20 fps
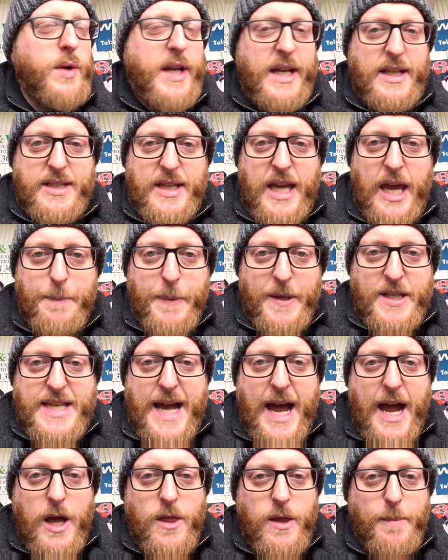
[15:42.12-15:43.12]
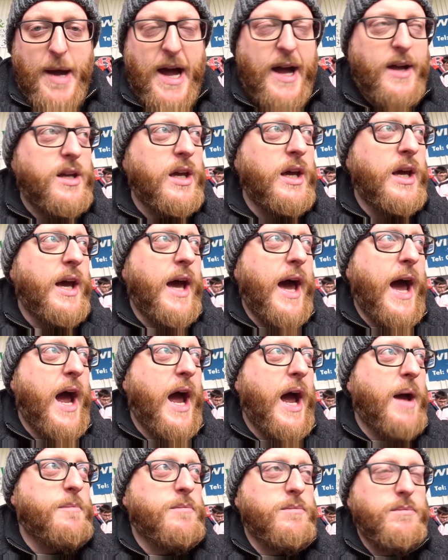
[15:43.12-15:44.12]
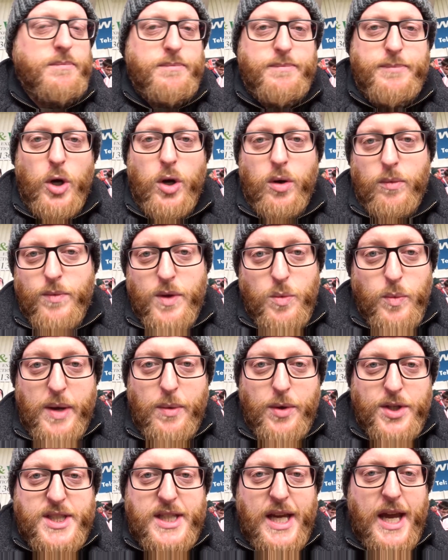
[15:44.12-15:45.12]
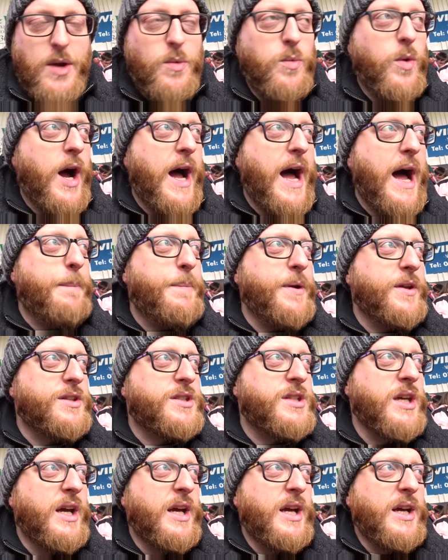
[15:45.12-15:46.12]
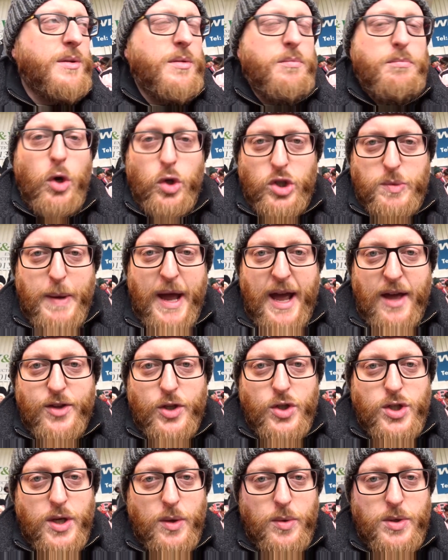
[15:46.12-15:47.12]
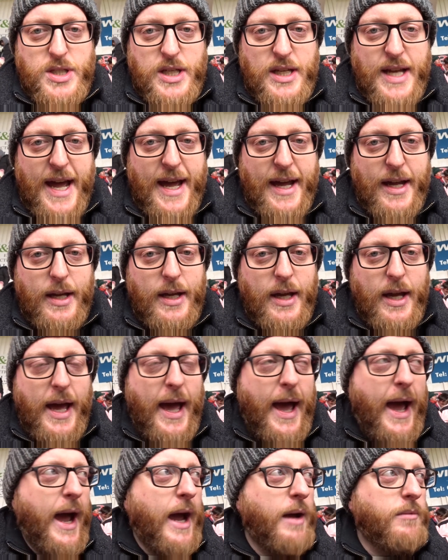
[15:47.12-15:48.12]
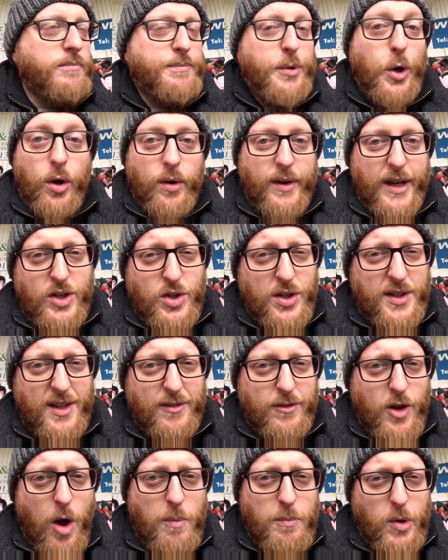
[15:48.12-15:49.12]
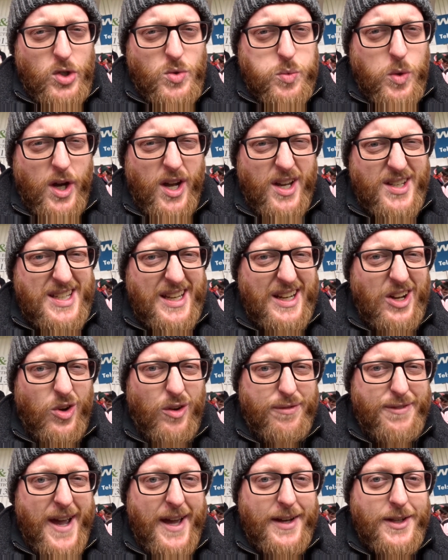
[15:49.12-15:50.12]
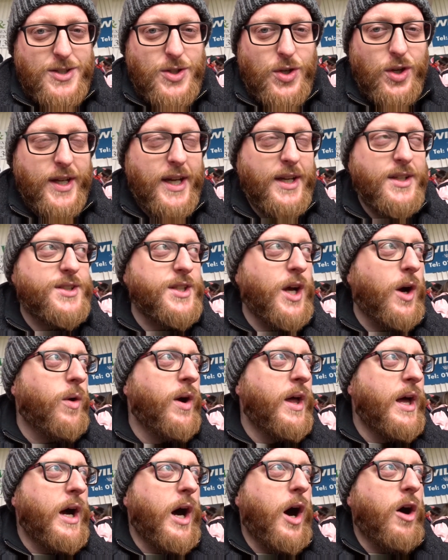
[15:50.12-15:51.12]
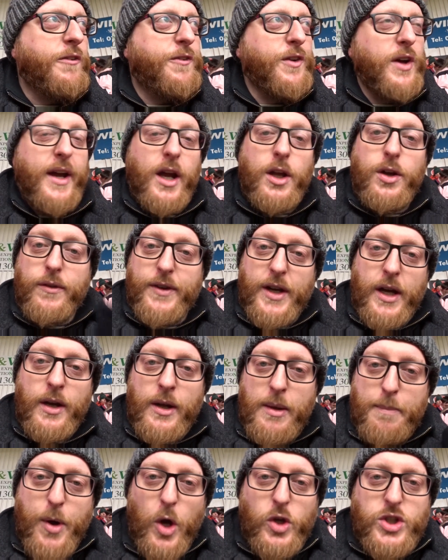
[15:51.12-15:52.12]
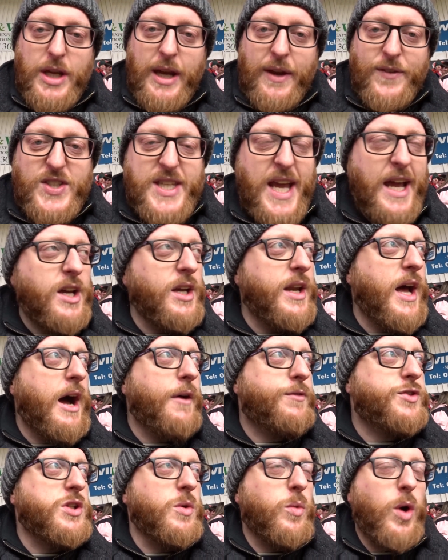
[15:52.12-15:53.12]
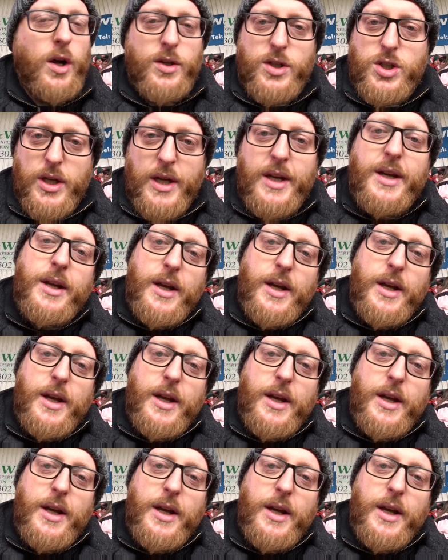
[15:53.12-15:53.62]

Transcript: we need to keep it tight at the back, um, but we will see what happens. Much better than Tuesday night, um, but it couldn't have got much worse in all fairness, could it? So hopefully another positive second half to watch.